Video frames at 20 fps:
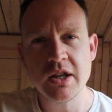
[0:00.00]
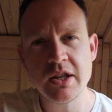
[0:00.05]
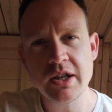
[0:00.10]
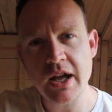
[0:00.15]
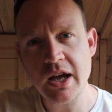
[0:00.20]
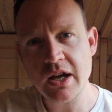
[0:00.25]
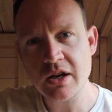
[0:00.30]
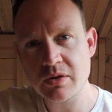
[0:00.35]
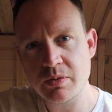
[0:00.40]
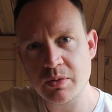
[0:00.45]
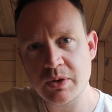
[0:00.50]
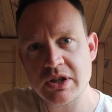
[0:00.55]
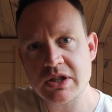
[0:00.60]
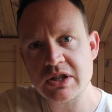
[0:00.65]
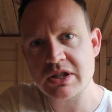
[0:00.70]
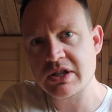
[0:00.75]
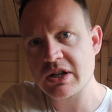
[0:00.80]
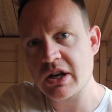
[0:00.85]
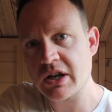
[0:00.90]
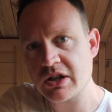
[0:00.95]
In the end, we
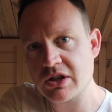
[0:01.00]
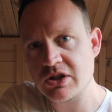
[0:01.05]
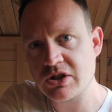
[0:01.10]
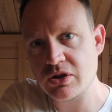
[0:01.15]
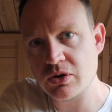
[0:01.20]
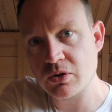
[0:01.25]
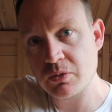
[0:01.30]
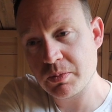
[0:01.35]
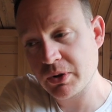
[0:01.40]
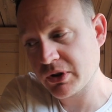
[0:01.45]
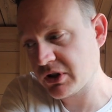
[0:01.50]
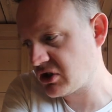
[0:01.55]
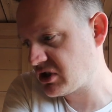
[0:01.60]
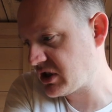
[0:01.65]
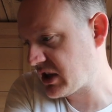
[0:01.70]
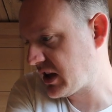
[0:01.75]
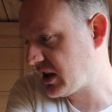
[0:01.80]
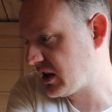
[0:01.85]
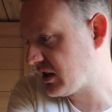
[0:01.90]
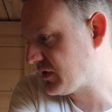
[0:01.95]
decided to put the
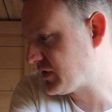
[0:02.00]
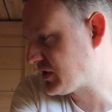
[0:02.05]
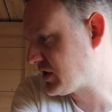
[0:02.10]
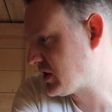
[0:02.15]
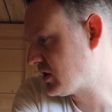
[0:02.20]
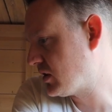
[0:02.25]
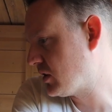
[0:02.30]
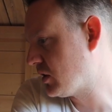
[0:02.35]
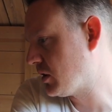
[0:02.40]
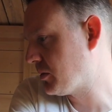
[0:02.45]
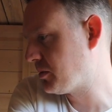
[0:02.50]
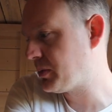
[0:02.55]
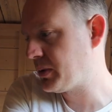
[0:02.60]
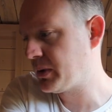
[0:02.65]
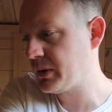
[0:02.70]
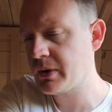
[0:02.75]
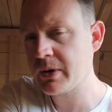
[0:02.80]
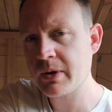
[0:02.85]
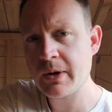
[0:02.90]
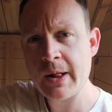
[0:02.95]
shelves up
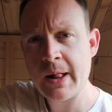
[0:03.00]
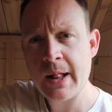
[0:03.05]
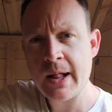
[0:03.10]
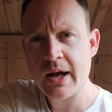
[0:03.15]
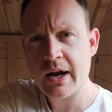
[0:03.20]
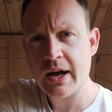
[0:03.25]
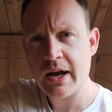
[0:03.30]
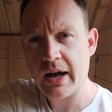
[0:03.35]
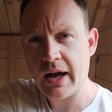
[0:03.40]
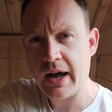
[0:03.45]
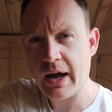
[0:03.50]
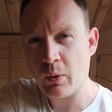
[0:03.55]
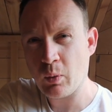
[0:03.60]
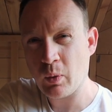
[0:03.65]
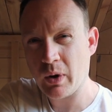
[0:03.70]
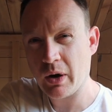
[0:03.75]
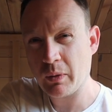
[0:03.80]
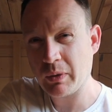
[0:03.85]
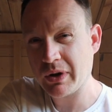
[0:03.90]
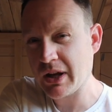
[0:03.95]

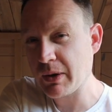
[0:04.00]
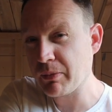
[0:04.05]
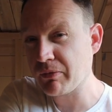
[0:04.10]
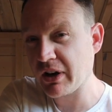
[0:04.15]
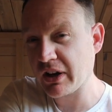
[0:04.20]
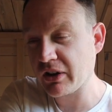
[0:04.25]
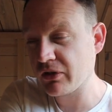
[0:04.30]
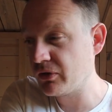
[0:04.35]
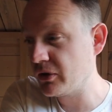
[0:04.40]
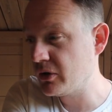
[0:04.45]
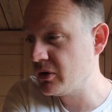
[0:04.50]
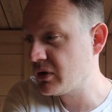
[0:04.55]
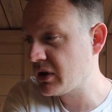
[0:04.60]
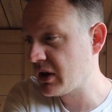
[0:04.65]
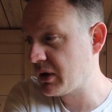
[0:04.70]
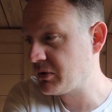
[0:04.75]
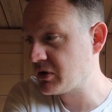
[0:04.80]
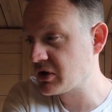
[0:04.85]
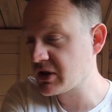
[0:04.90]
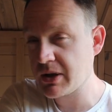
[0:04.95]
where we keep Frank's food
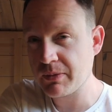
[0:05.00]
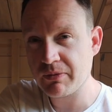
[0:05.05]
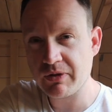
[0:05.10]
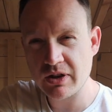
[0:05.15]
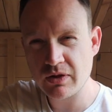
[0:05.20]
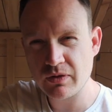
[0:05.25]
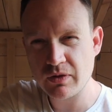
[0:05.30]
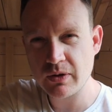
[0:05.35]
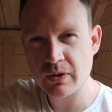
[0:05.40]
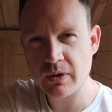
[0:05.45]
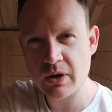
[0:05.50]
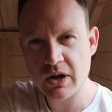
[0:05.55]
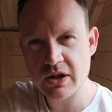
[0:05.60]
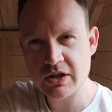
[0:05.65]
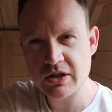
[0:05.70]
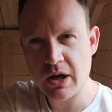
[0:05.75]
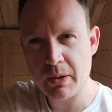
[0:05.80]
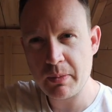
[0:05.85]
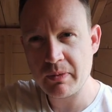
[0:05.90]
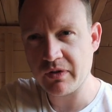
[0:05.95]
and we just keep Frank's food on
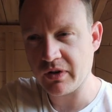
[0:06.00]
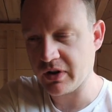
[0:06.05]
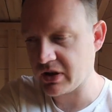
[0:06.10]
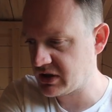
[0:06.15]
top of it.